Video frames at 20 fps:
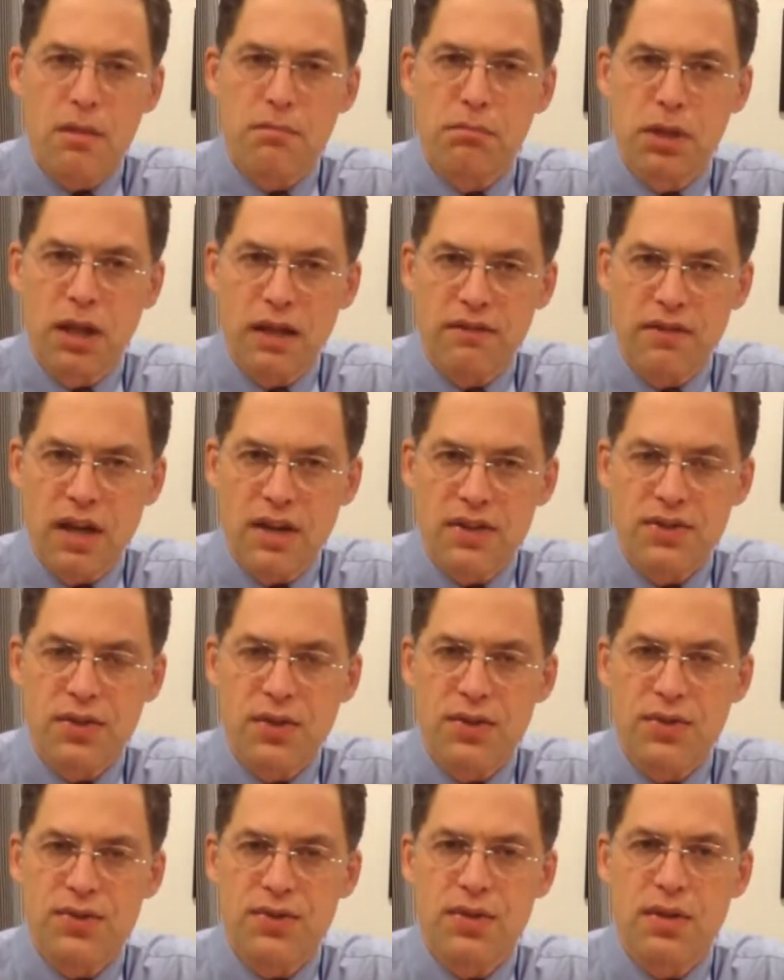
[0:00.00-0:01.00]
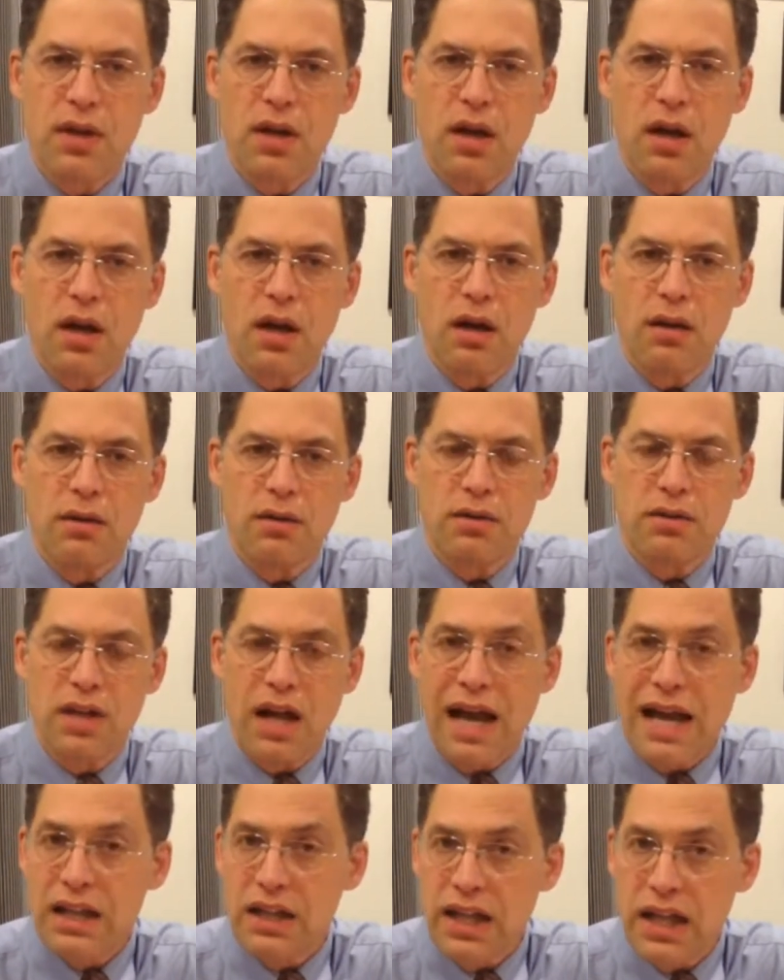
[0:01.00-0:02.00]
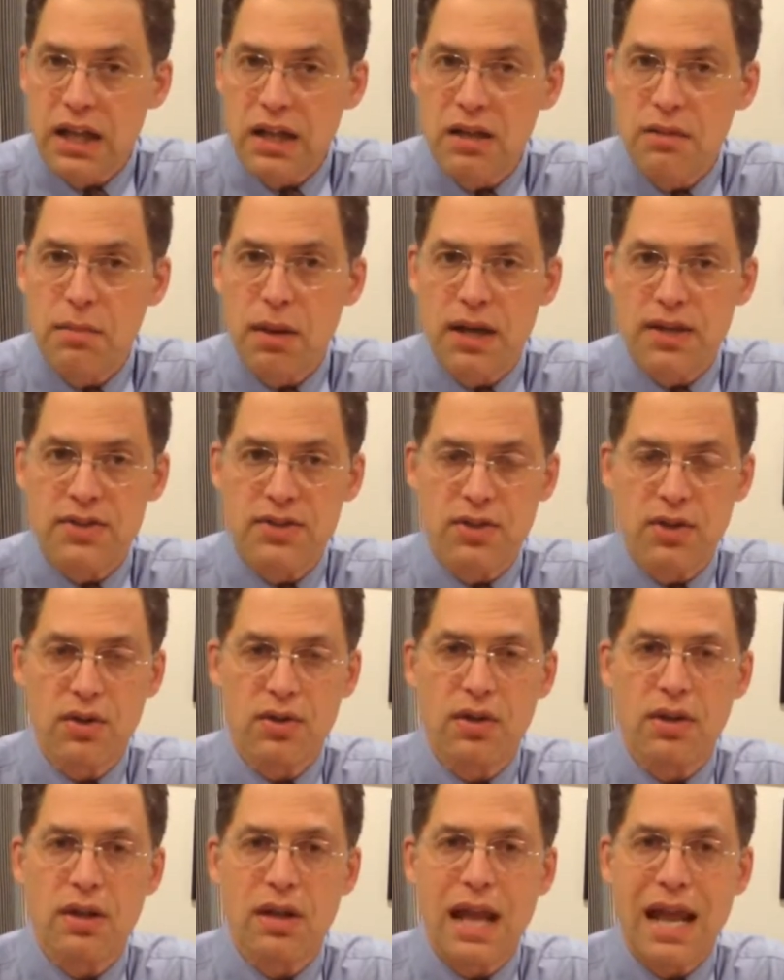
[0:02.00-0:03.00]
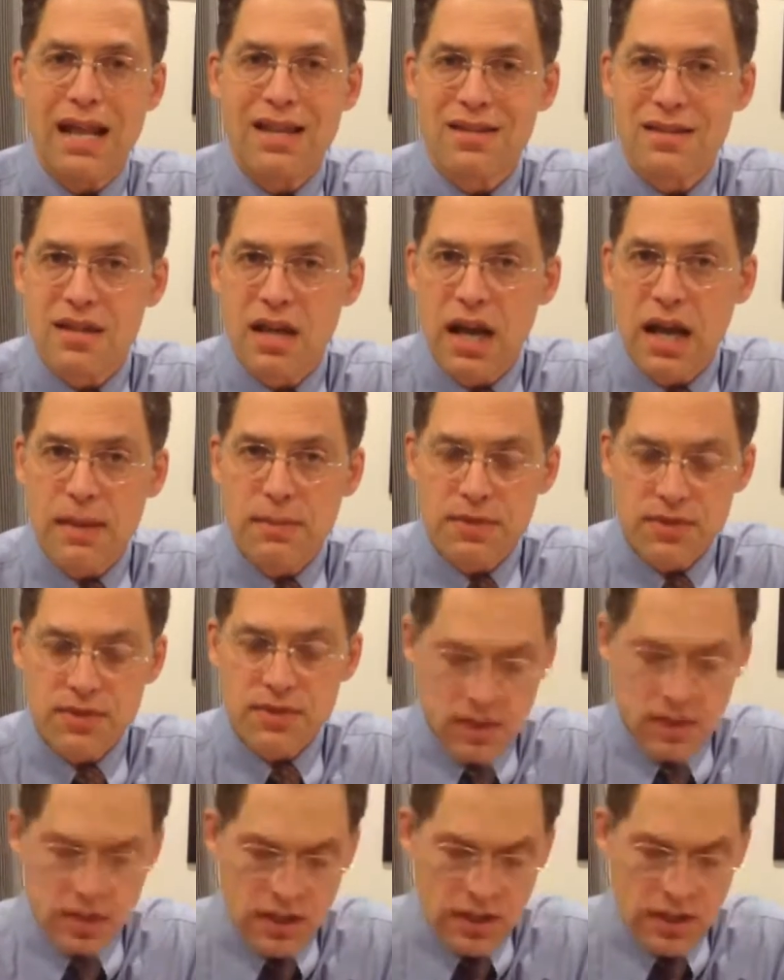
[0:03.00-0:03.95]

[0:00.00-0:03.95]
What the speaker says: Blood vessels are dilated by certain enzymes,